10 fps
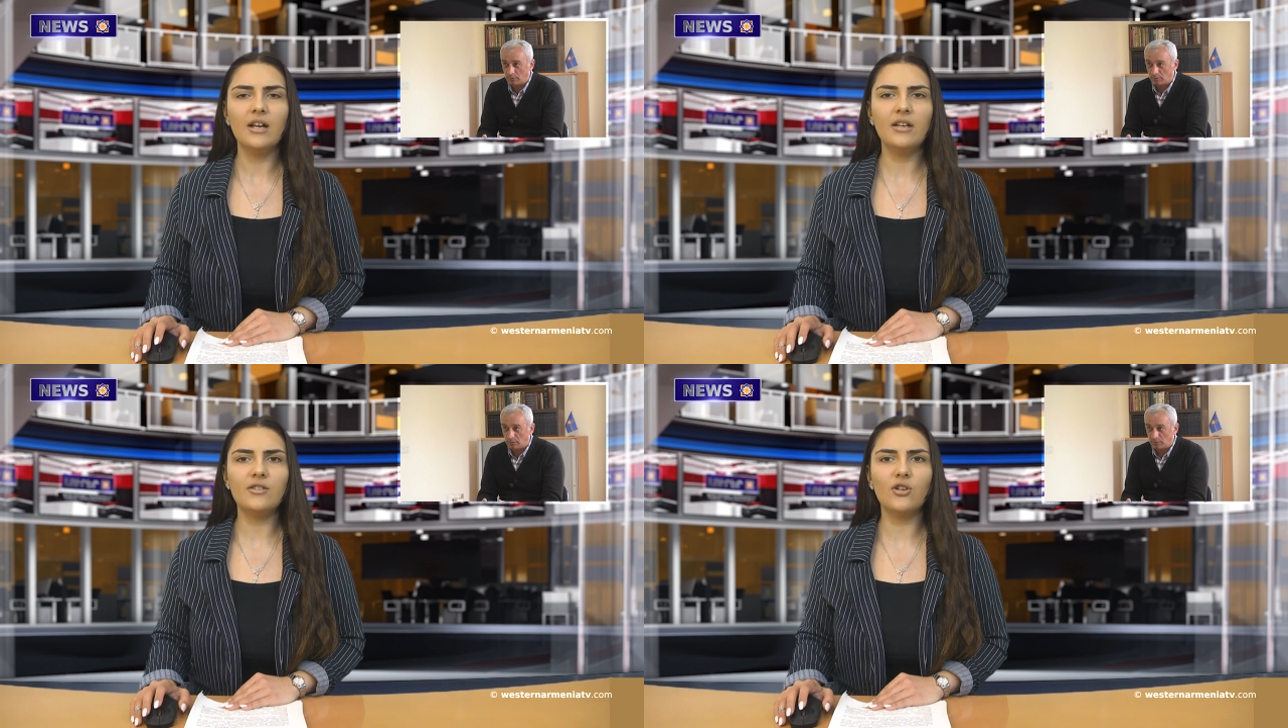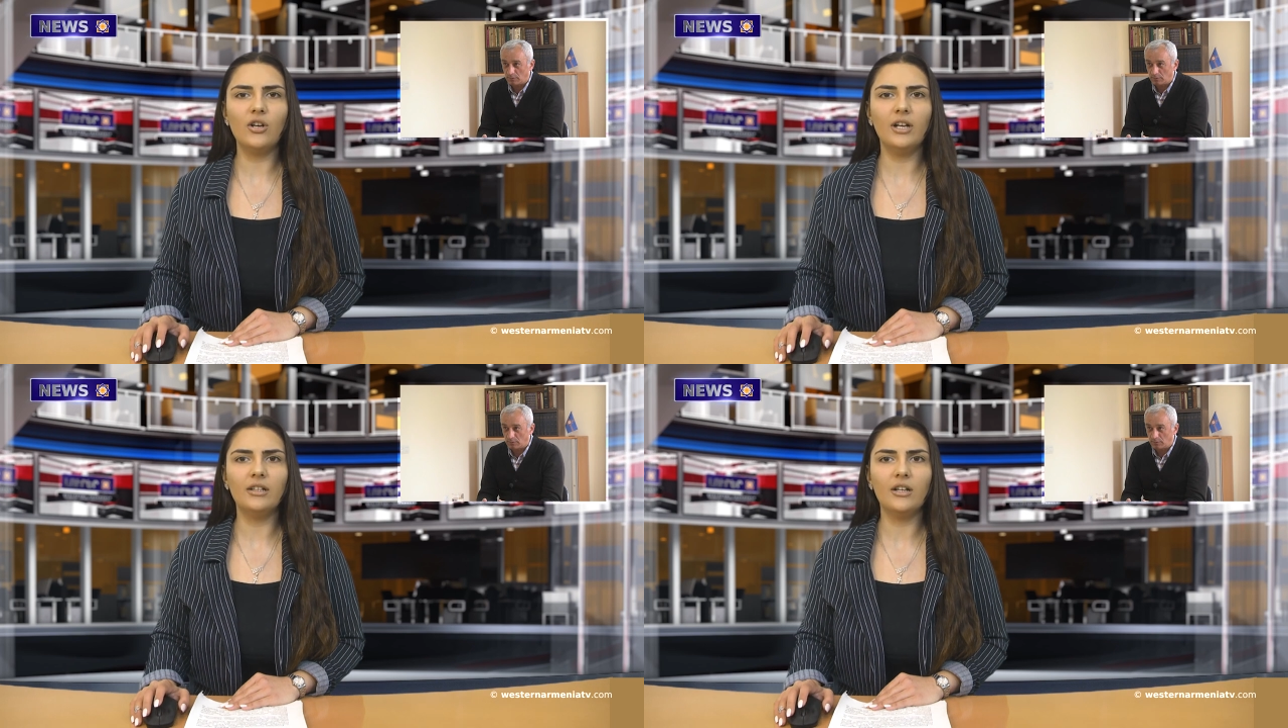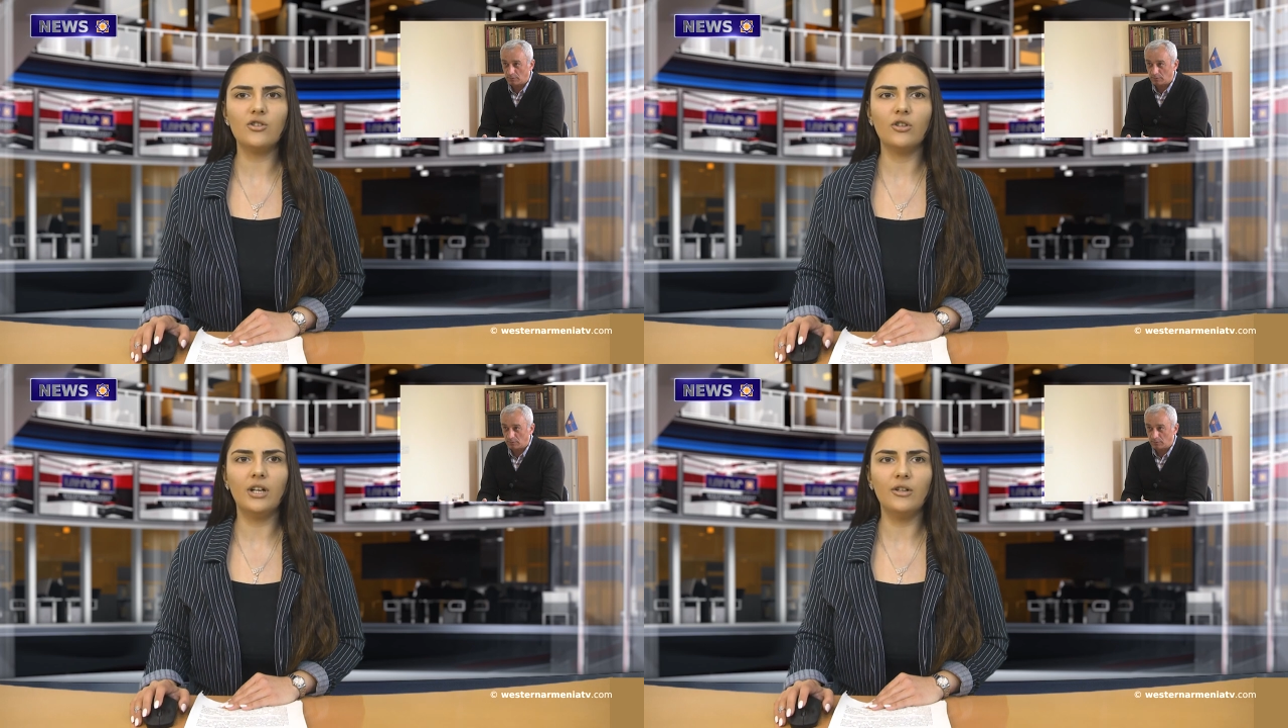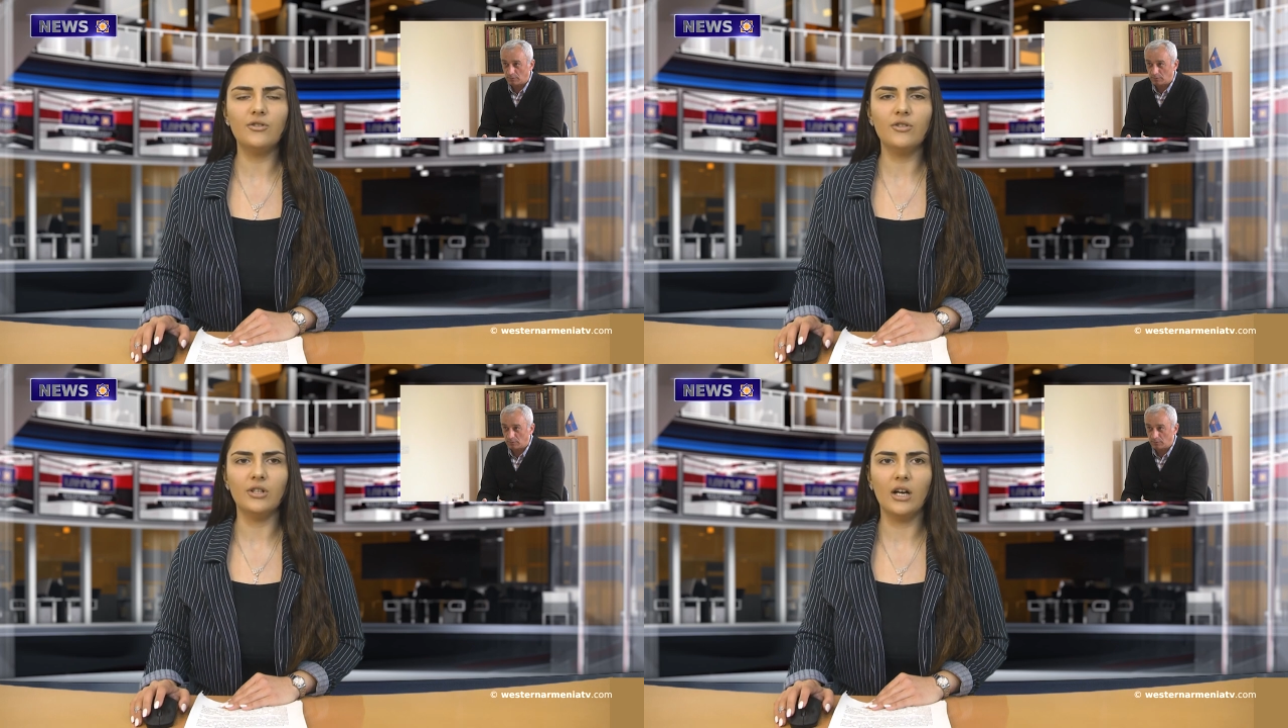Historian Ashot
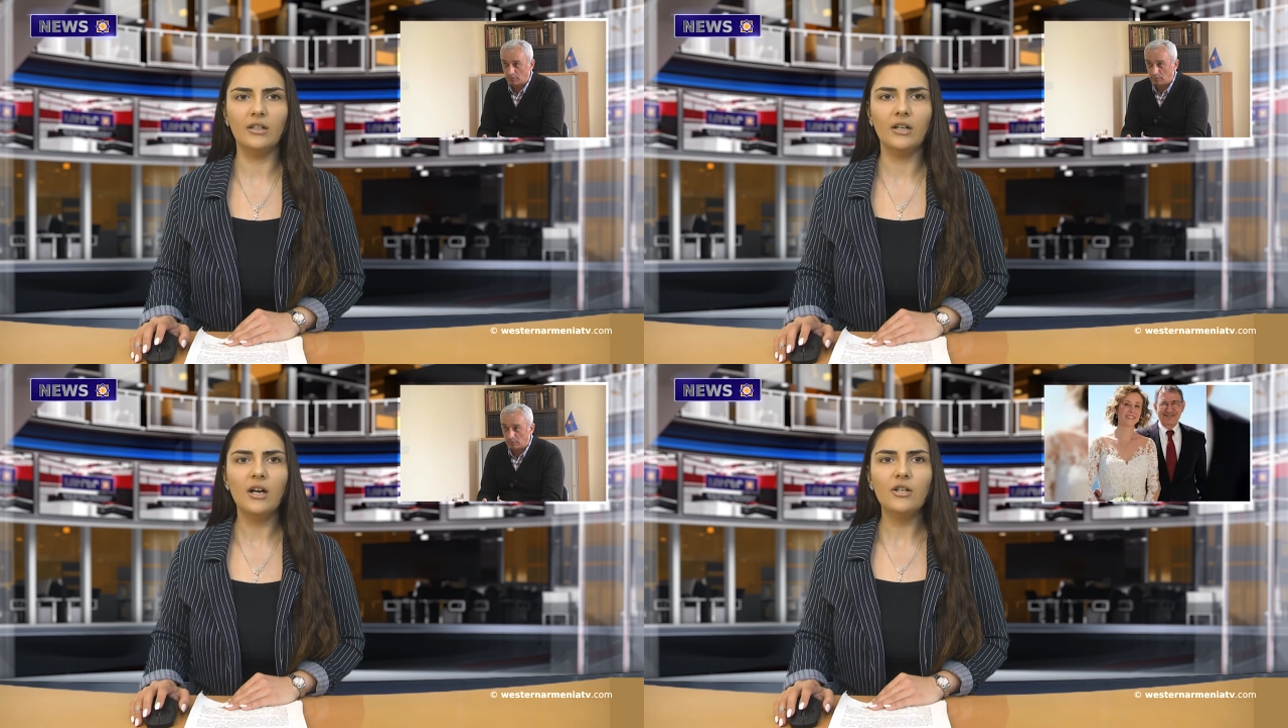Harutyunyan.